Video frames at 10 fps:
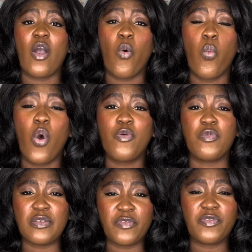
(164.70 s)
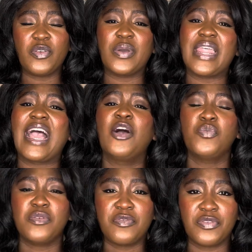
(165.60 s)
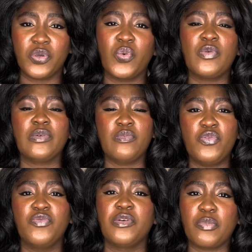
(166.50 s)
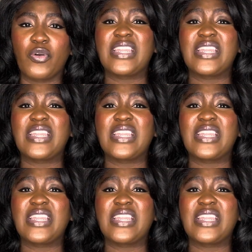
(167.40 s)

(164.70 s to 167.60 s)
what we feel and how we feel when we move abroad.